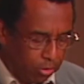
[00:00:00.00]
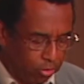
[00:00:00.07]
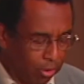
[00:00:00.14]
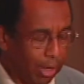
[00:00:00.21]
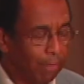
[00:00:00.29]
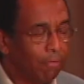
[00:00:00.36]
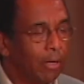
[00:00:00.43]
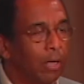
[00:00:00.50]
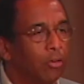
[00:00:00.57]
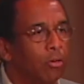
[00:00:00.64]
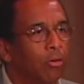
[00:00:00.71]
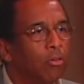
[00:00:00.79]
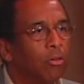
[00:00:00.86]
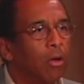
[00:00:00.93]
slave
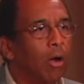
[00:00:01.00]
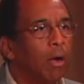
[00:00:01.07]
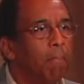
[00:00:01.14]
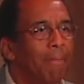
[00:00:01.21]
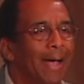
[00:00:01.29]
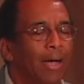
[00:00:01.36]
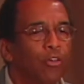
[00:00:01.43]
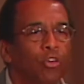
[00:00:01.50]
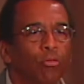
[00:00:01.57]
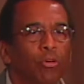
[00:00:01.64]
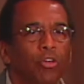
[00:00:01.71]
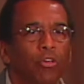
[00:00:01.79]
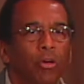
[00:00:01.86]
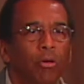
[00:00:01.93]
catchers are about to
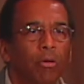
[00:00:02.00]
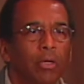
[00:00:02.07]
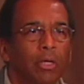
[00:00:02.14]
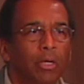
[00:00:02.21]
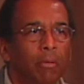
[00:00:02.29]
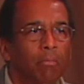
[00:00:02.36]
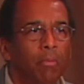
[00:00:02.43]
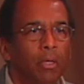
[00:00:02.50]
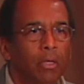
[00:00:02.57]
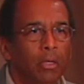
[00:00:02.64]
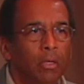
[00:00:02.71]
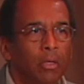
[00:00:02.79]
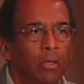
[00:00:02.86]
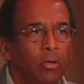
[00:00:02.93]
return him
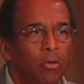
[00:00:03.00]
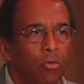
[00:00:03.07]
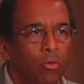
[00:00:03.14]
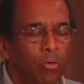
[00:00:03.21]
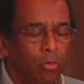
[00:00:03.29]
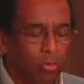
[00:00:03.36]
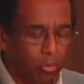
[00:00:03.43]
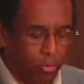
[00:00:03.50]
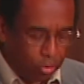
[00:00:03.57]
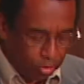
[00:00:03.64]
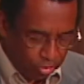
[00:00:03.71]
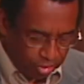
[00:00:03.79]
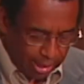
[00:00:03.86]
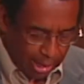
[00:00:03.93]
to
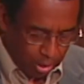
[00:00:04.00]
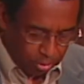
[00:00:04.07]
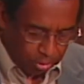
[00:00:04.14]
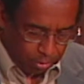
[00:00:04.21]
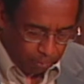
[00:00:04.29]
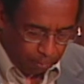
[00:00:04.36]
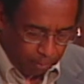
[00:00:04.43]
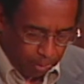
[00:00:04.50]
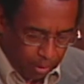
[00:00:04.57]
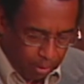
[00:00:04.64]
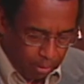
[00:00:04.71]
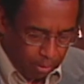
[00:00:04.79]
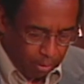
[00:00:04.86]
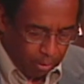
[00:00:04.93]
the South.
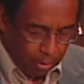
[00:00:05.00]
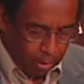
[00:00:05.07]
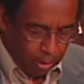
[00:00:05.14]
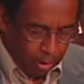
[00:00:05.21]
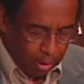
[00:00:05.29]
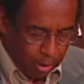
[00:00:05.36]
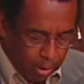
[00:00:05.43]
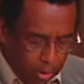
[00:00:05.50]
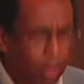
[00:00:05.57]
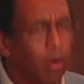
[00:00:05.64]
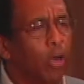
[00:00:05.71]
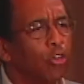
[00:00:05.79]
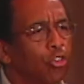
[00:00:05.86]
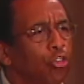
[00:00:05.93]
There
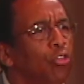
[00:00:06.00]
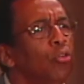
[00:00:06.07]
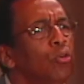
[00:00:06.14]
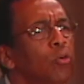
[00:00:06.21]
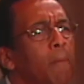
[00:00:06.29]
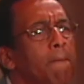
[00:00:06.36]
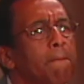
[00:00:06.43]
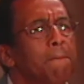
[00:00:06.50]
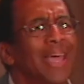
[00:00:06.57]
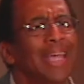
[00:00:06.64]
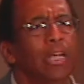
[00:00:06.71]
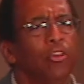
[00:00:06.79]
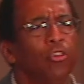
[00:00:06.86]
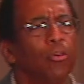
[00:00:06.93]
are two
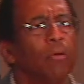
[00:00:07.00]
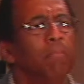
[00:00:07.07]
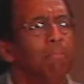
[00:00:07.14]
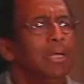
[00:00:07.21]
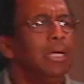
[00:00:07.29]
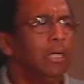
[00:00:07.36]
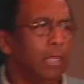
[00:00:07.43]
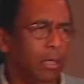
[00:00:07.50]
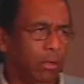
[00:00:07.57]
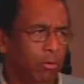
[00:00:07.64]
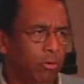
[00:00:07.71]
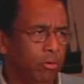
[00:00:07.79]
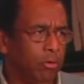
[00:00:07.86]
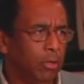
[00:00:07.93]
major
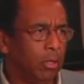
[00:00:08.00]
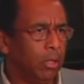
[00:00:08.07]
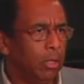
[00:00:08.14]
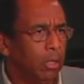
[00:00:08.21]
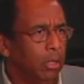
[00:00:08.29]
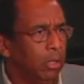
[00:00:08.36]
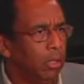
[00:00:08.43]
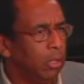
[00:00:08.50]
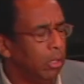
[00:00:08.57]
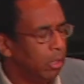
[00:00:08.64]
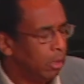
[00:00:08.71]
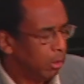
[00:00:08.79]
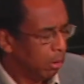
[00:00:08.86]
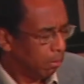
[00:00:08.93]
meetings
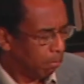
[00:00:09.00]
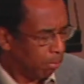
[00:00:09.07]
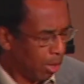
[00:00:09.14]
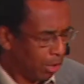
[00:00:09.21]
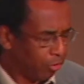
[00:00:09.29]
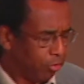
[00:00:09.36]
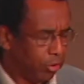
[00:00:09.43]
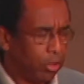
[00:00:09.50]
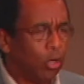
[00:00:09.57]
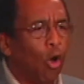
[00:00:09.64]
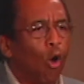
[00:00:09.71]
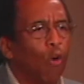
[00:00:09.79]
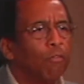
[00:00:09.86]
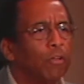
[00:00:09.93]
in Boston
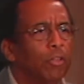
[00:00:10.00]
over